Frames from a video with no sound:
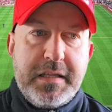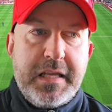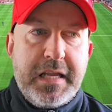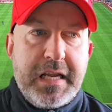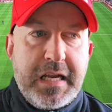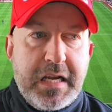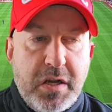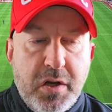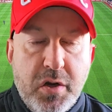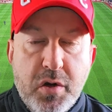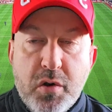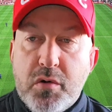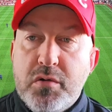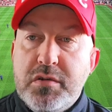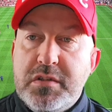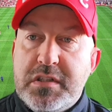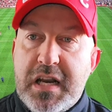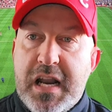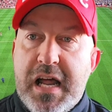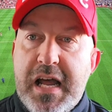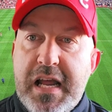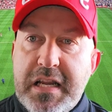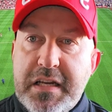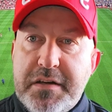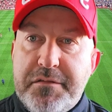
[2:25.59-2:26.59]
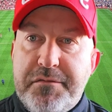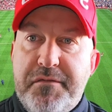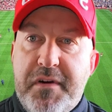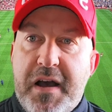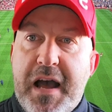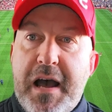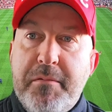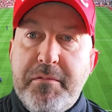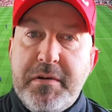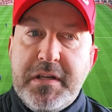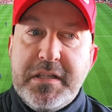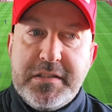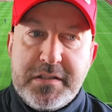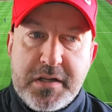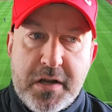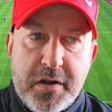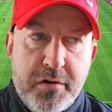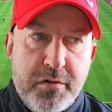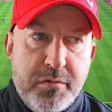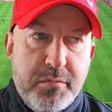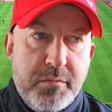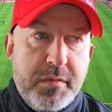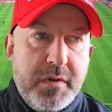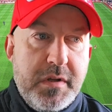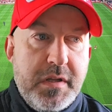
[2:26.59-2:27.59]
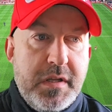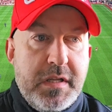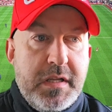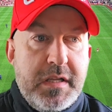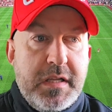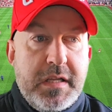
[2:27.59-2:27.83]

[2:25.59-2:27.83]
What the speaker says: He looked like he'd found his home.